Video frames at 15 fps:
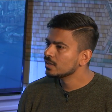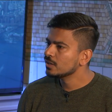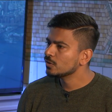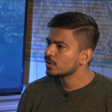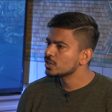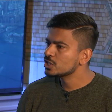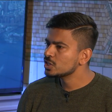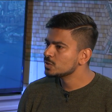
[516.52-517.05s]

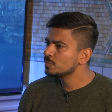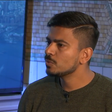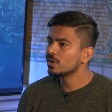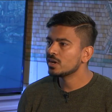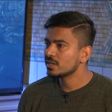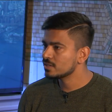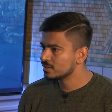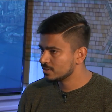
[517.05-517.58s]

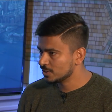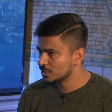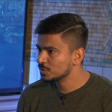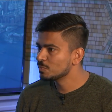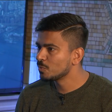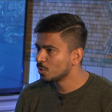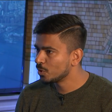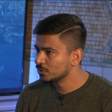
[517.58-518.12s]

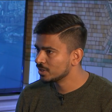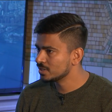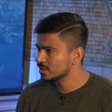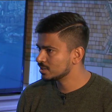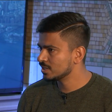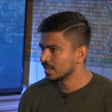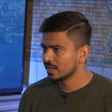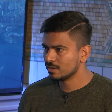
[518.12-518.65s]
experiences more than
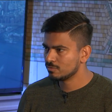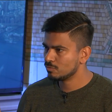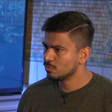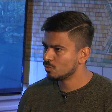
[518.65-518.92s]
just like